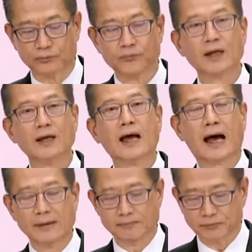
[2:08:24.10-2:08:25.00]
Given that
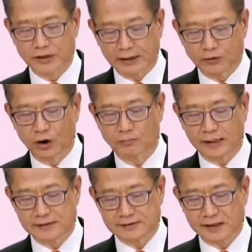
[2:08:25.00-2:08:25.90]

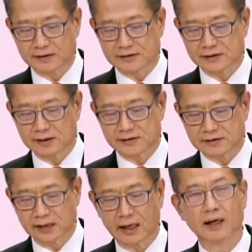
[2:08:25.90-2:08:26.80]
government's revenue should be
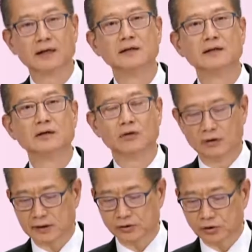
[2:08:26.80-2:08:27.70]
commensurate with its
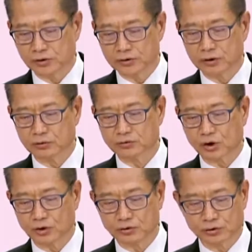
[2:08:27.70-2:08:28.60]
expenditure,
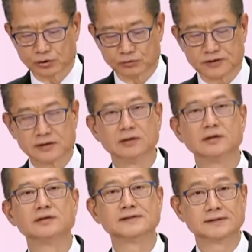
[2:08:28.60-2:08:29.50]
we need to
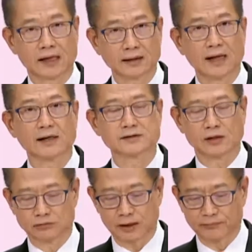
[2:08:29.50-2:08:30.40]
implement measures to
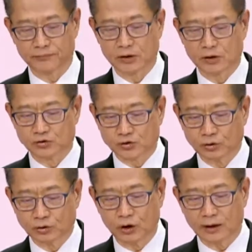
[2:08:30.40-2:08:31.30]
increase revenue
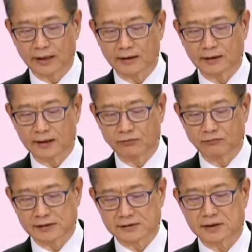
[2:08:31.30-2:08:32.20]
without affecting people's
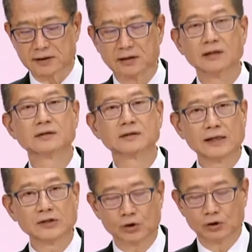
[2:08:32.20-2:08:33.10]
livelihood, so
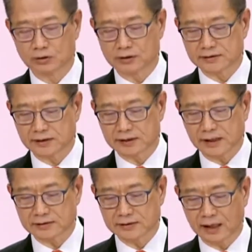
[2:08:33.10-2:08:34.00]
that we can broaden
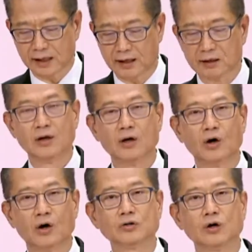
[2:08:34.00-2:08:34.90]
our revenue
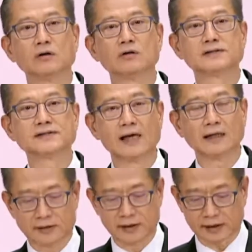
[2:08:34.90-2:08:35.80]
sources while maintaining our
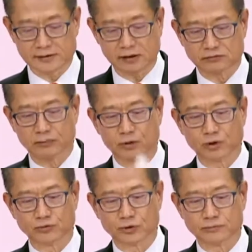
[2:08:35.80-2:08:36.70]
policy of
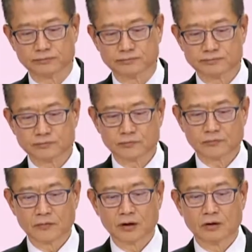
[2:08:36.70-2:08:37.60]
low tax
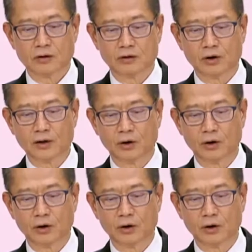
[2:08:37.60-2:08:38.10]
rates in Hong Kong.